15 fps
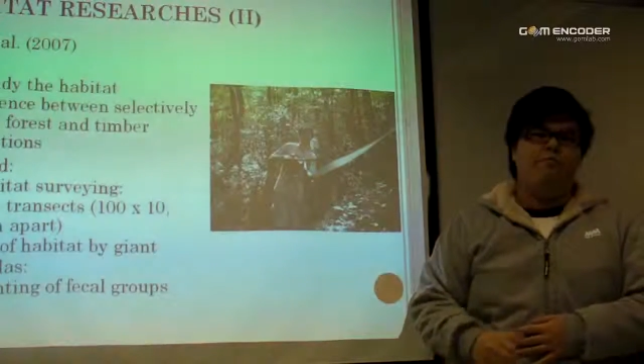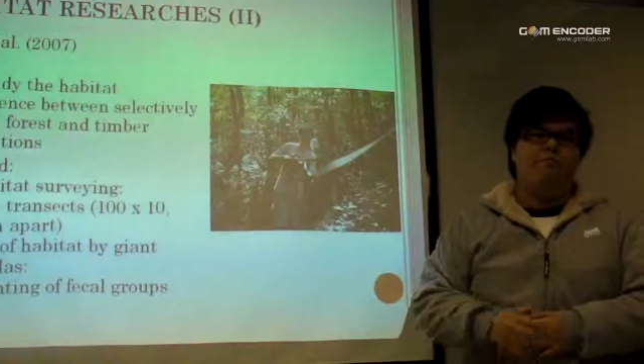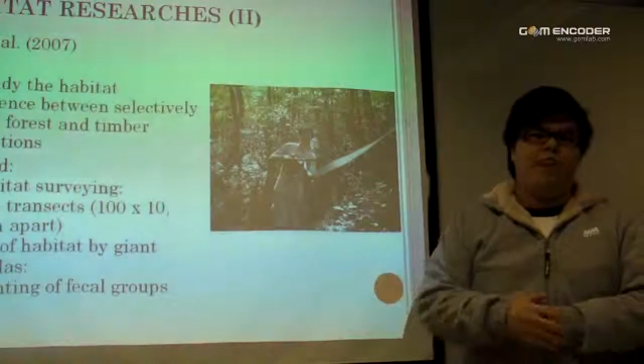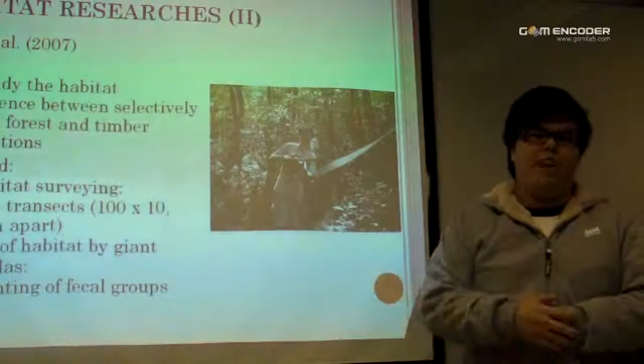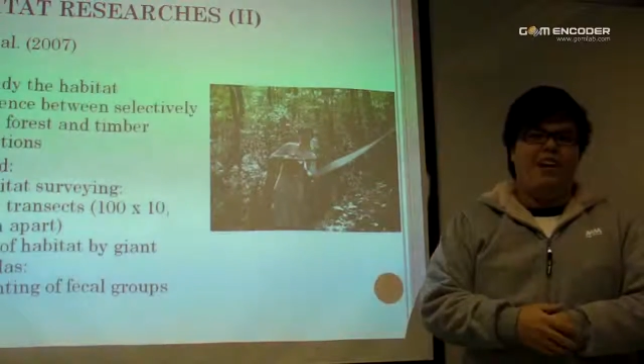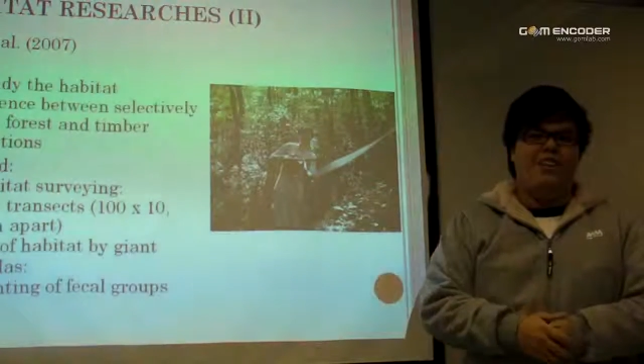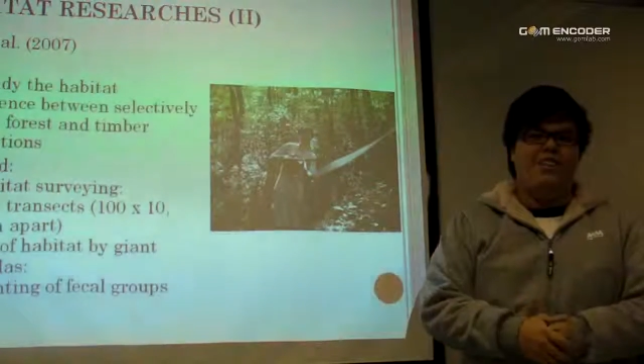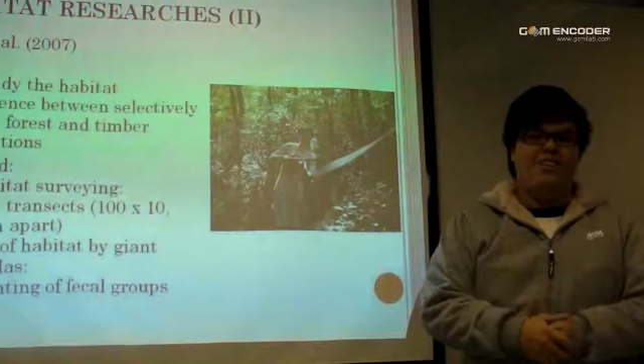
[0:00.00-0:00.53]

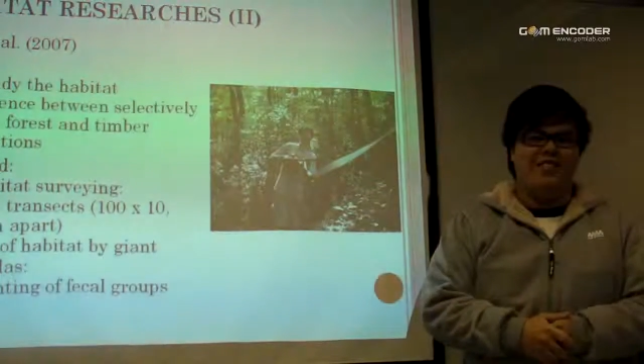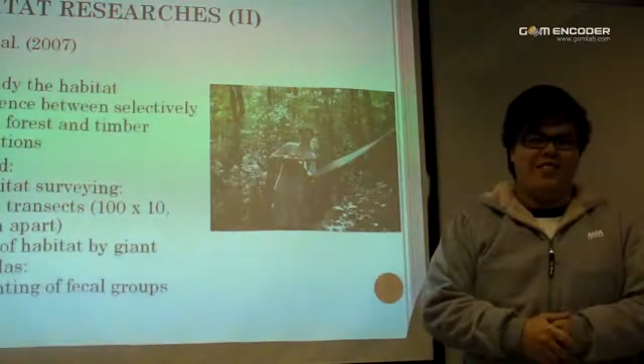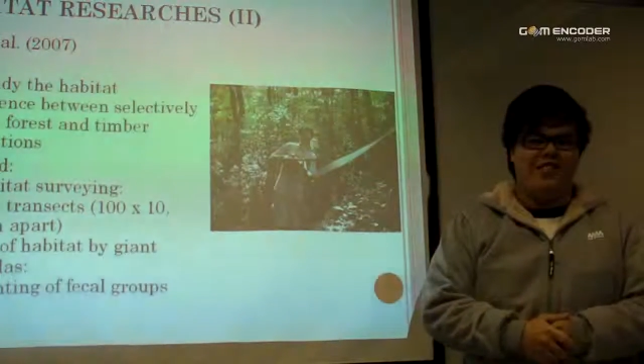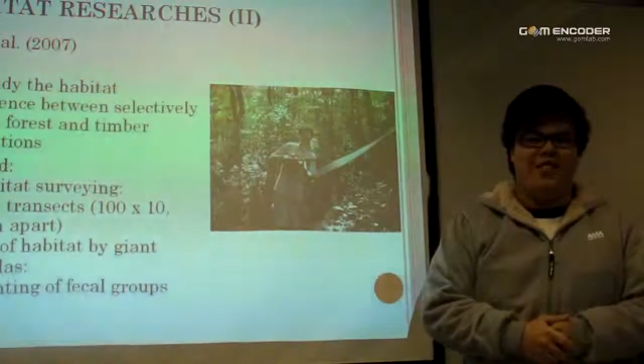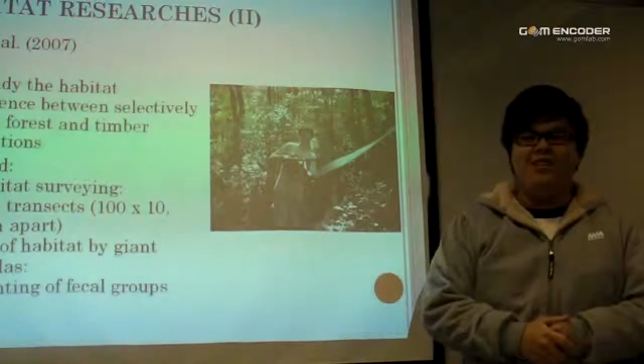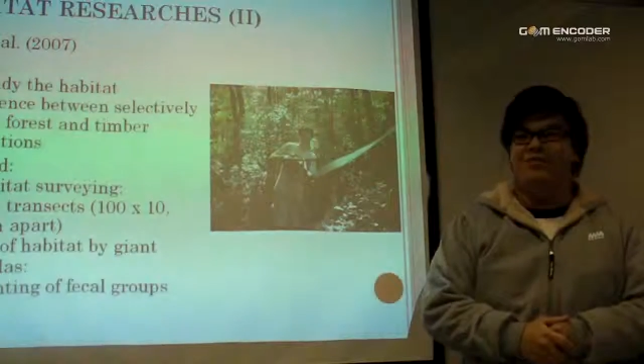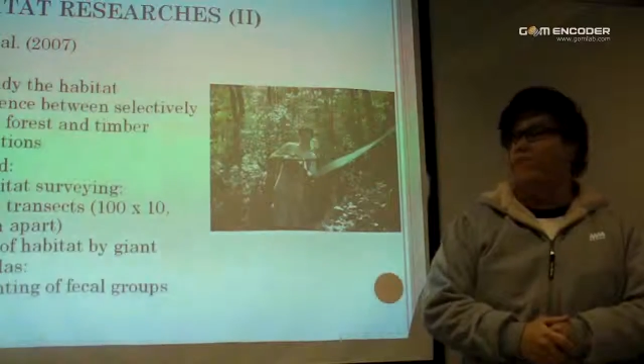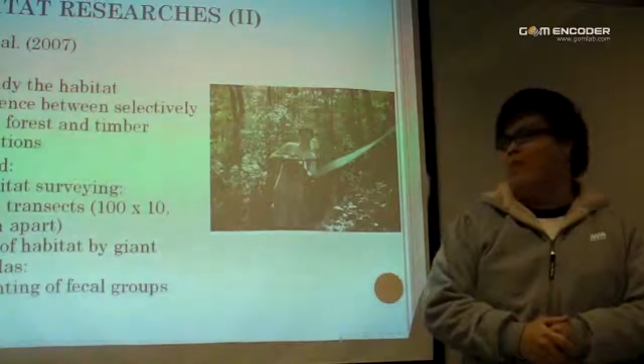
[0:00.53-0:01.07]
by the
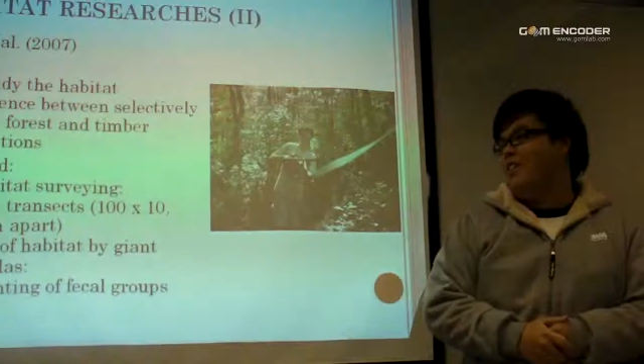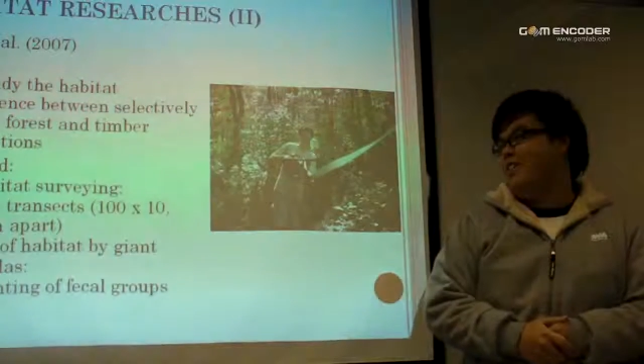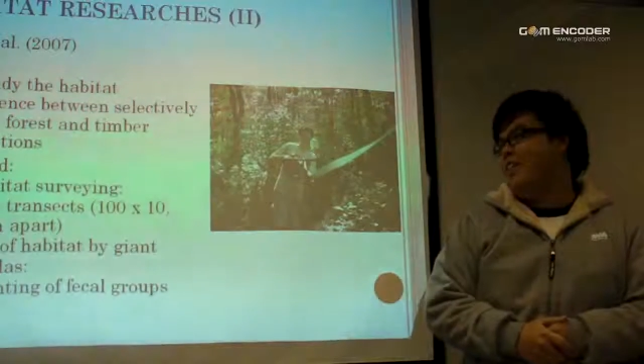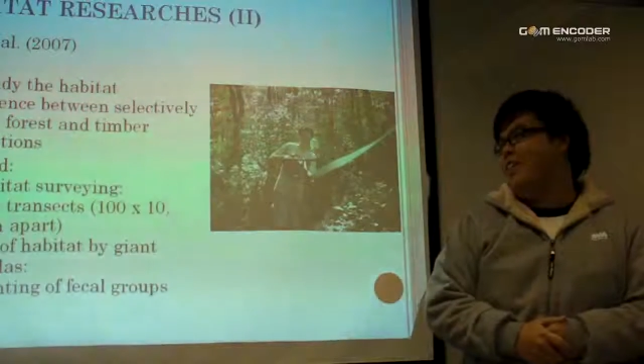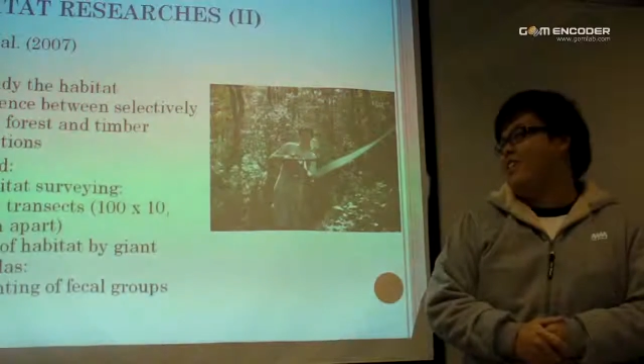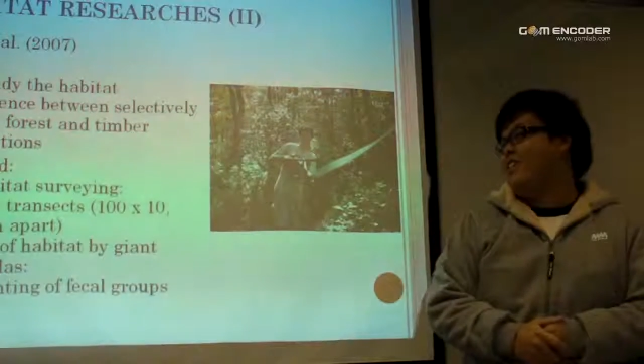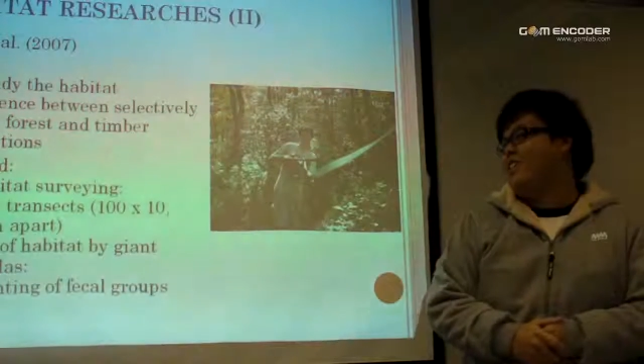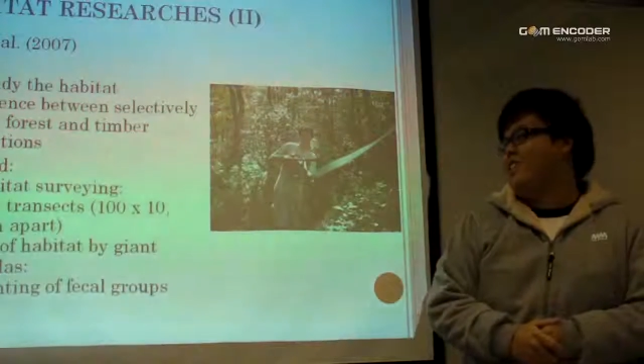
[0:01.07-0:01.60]
giant
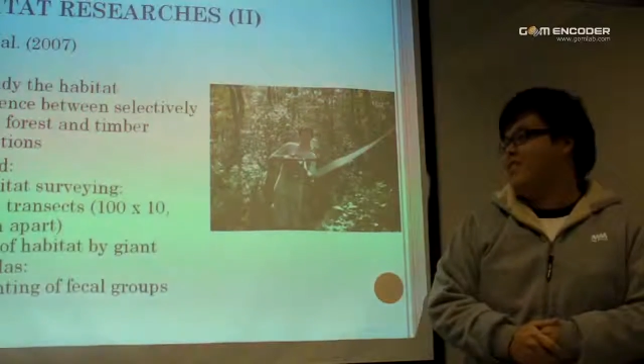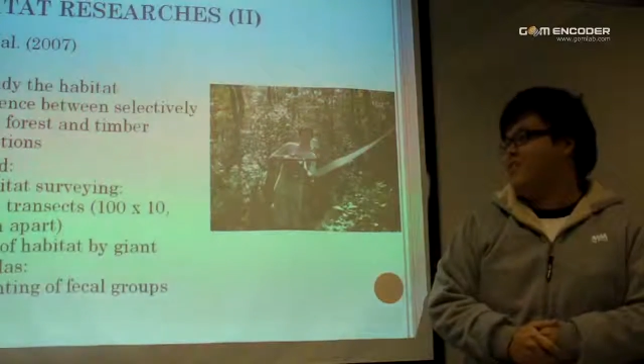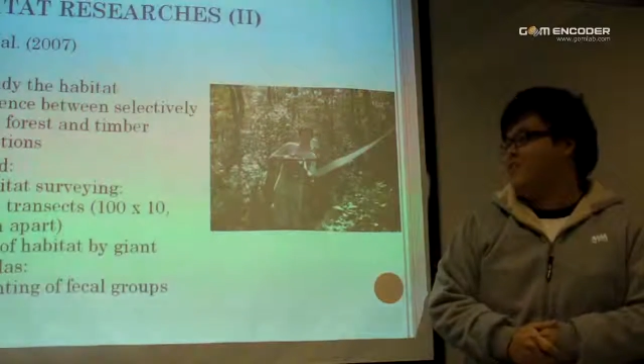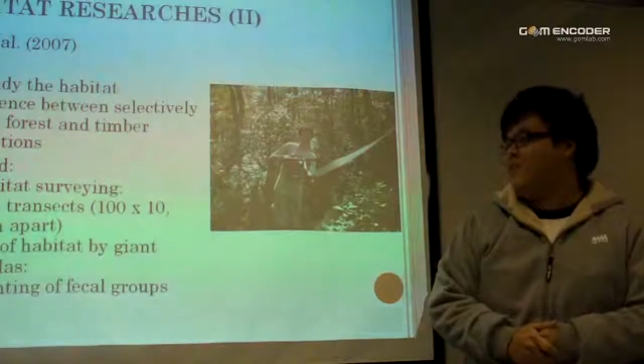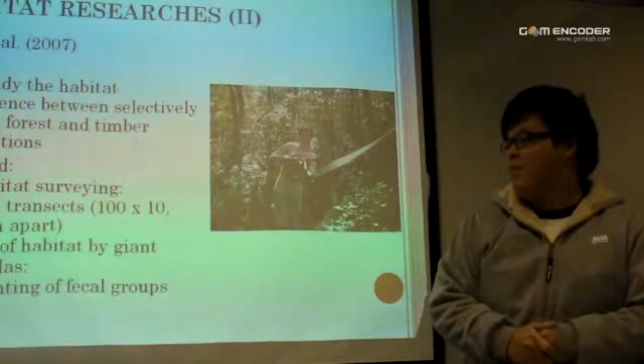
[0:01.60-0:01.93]
panda is